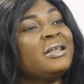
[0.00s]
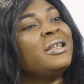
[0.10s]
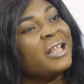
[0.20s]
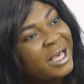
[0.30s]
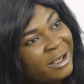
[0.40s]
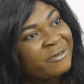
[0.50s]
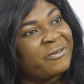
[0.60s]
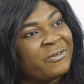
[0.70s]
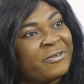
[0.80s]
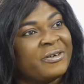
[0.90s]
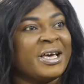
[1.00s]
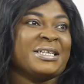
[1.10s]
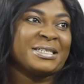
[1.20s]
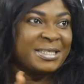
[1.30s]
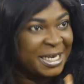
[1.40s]
Love
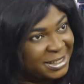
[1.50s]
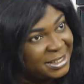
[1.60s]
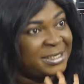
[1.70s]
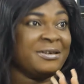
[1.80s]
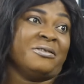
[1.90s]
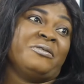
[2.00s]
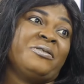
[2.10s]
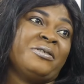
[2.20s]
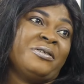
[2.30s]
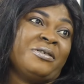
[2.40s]
and okay. Sex itself.